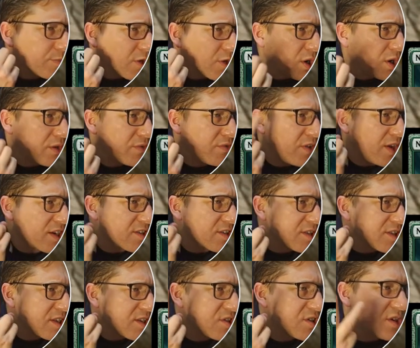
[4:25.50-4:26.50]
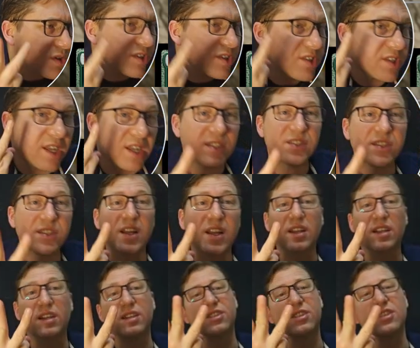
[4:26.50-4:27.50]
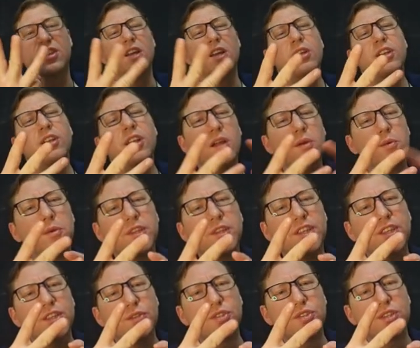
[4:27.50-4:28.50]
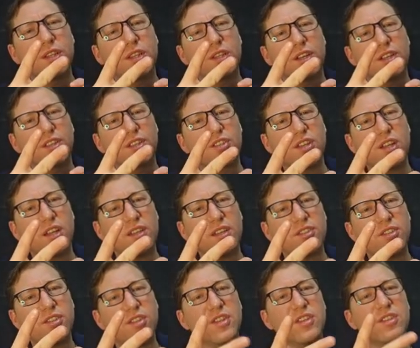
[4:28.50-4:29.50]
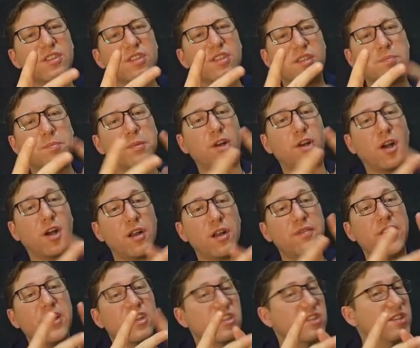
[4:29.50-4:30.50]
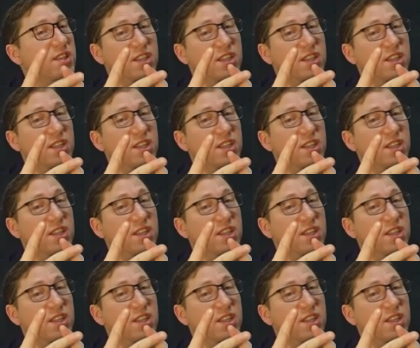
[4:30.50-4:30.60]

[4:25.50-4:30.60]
artifacts, legendaries, and sagas. Not really using a lot of sagas on this list, but artifacts and